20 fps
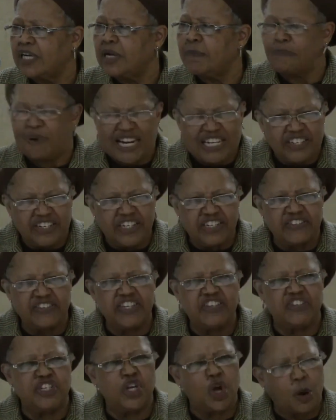And prejudice
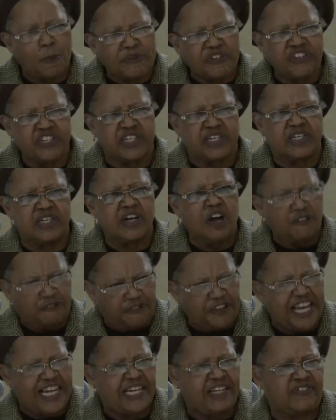is the opposite,
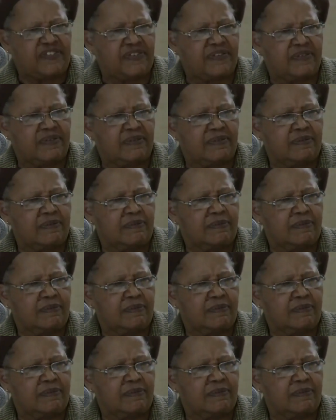offense.